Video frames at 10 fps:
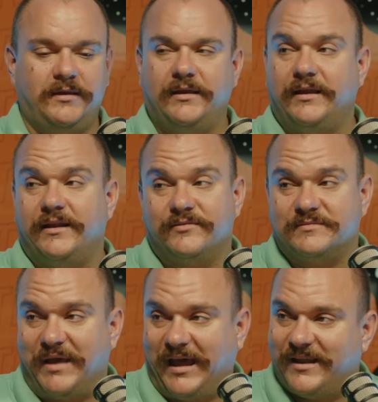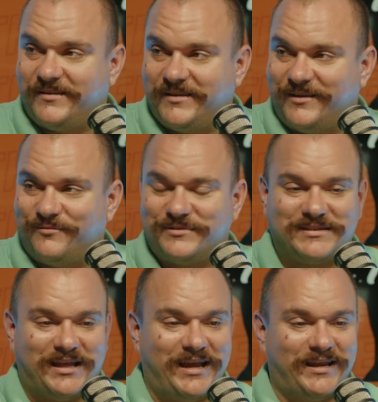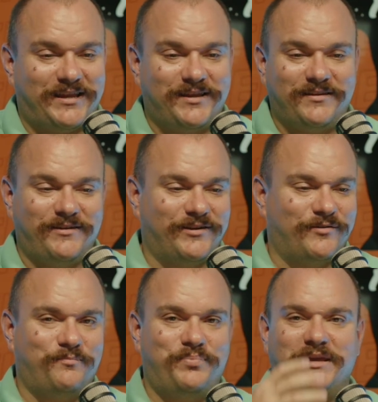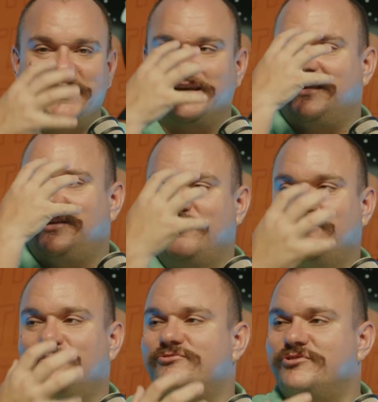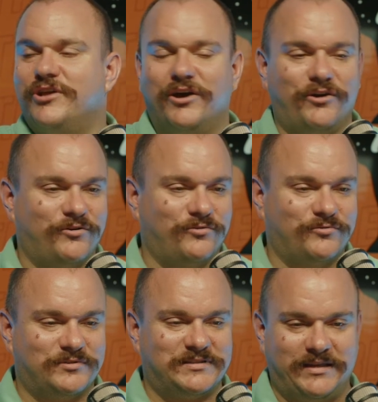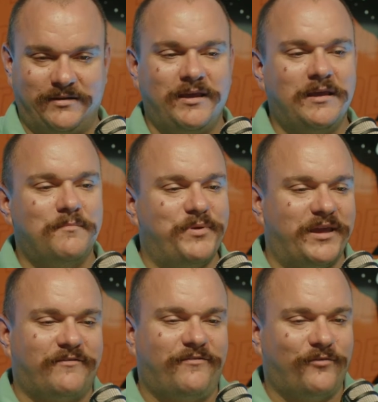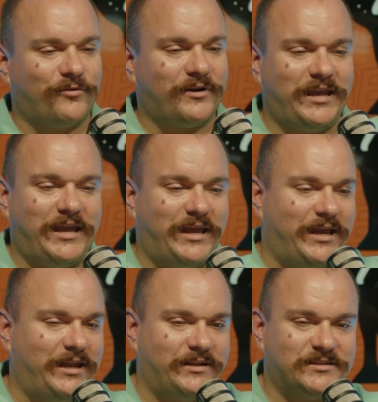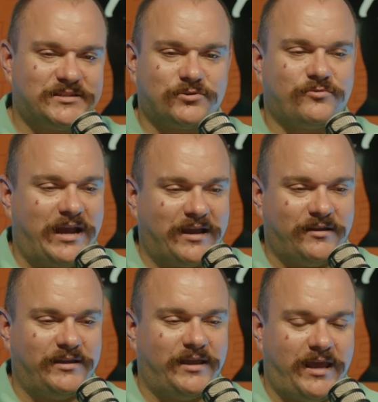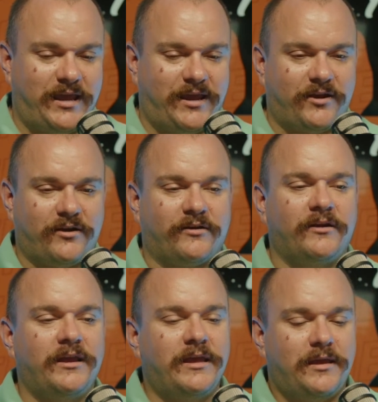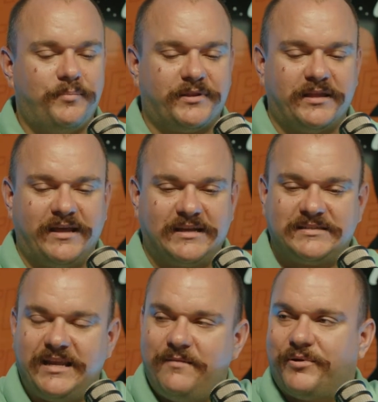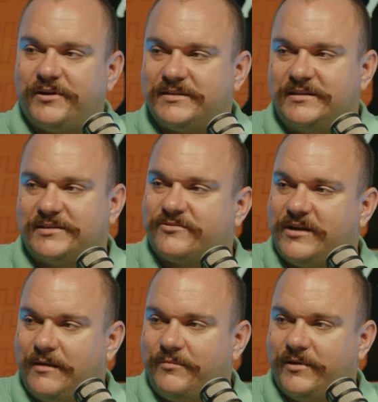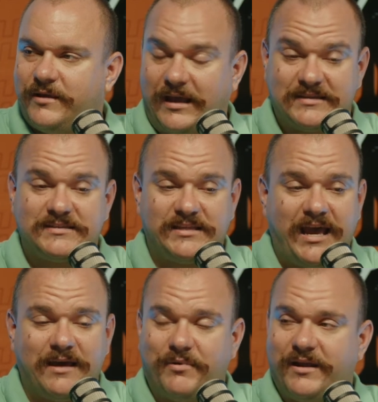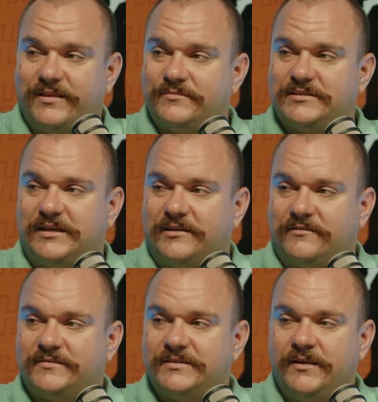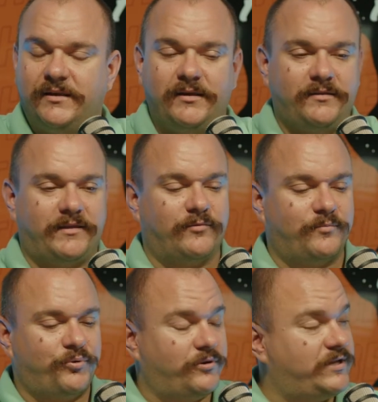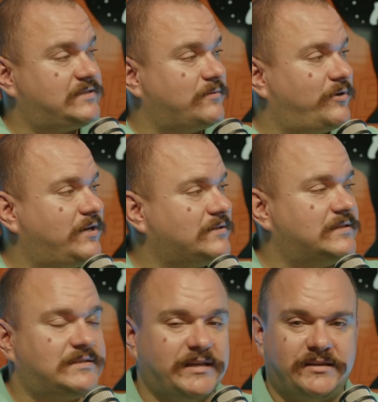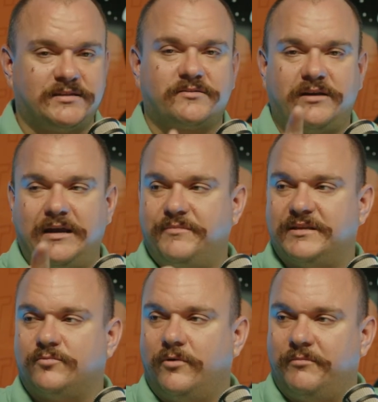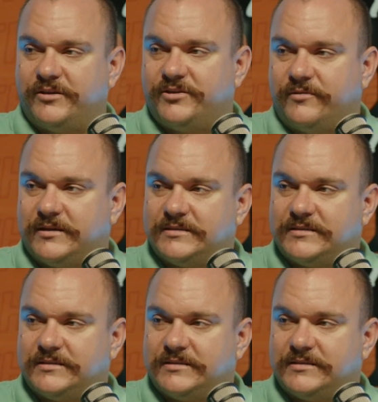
And it was bad. It was like, big, huge nose and big forehead and scraggly hair. But then that same person described as that by themselves. They would pull in someone else and say, describe this woman to us.